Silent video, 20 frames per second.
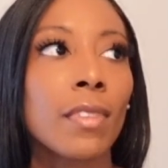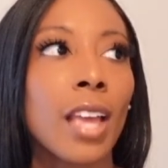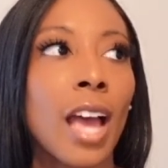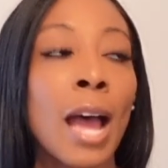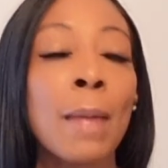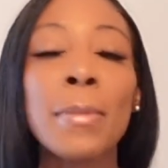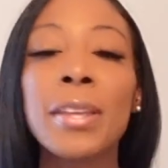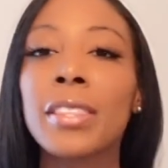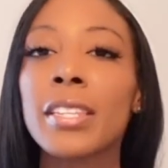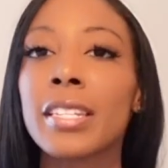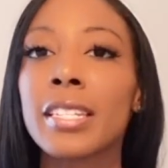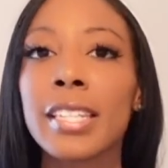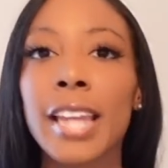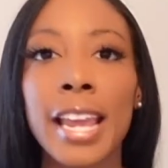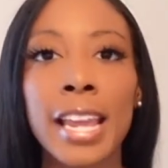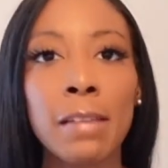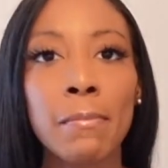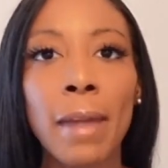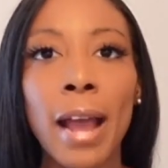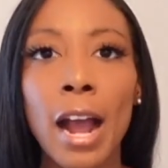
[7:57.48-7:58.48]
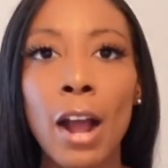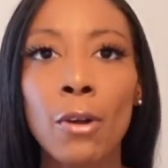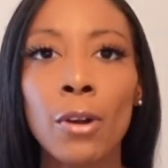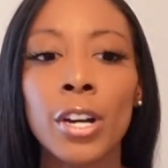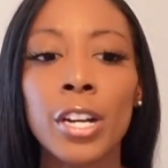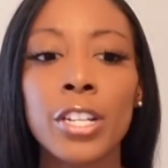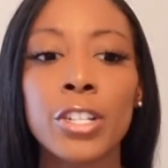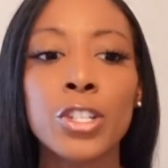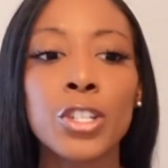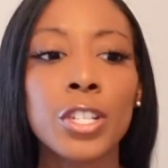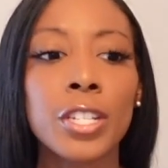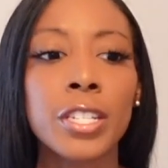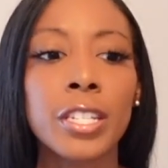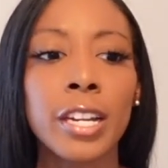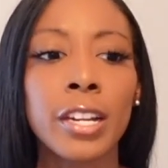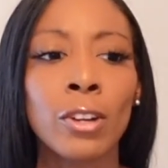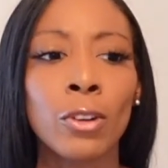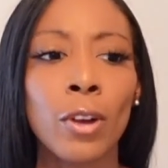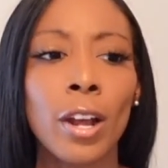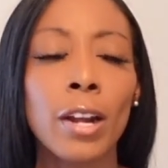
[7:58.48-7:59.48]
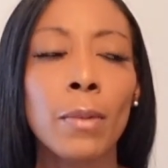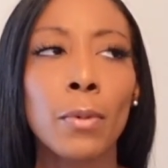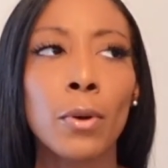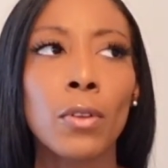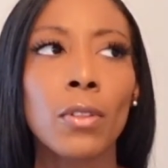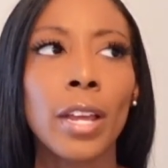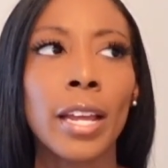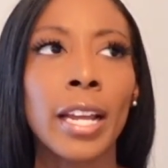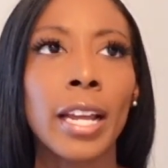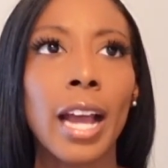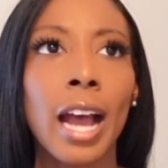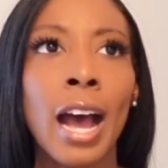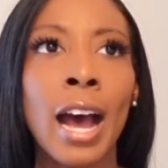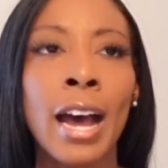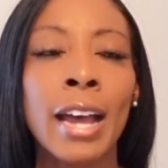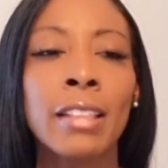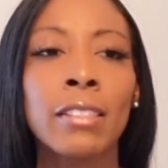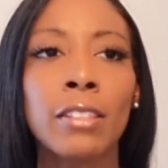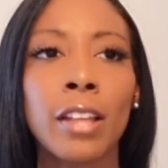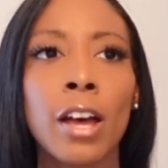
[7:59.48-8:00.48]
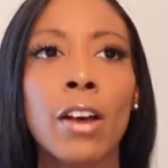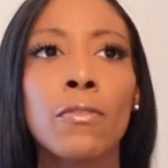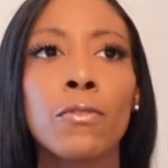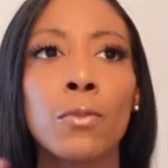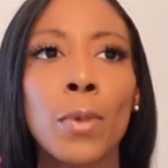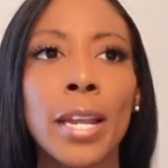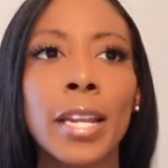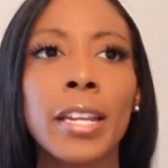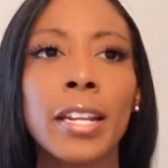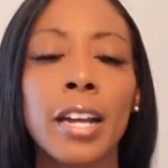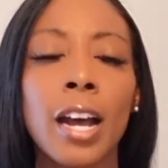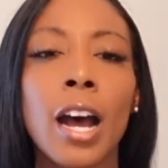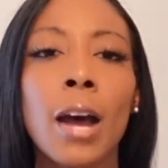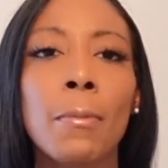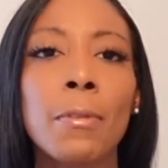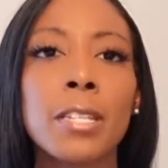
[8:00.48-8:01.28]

I mean, the staying power is just incredible. Like, I love waking up,